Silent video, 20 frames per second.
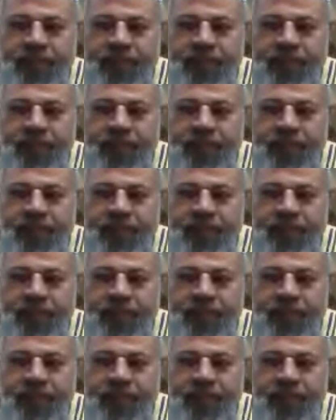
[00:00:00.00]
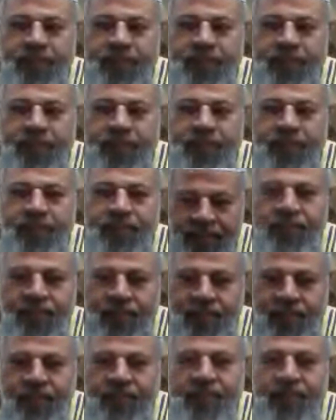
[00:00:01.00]

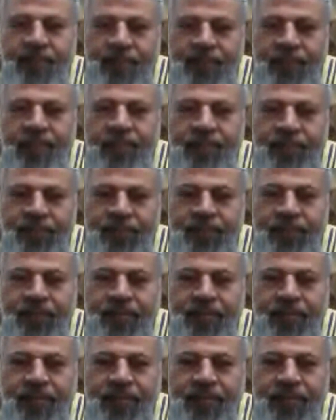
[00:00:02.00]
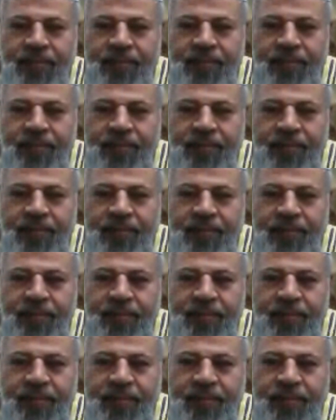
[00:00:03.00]

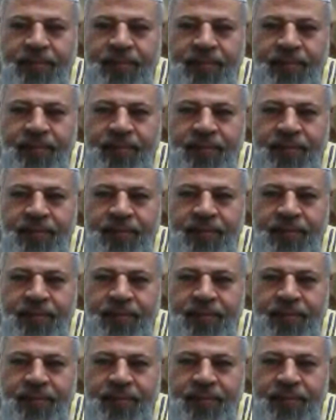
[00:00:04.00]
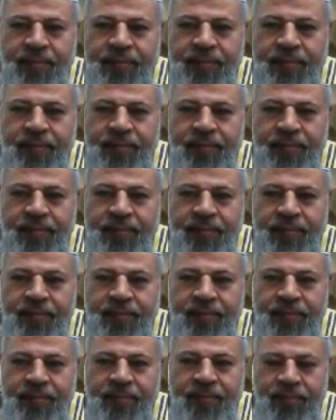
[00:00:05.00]

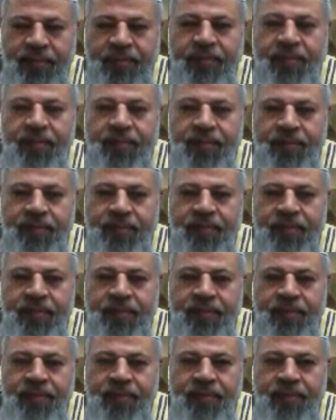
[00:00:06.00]
The person shown says nothing.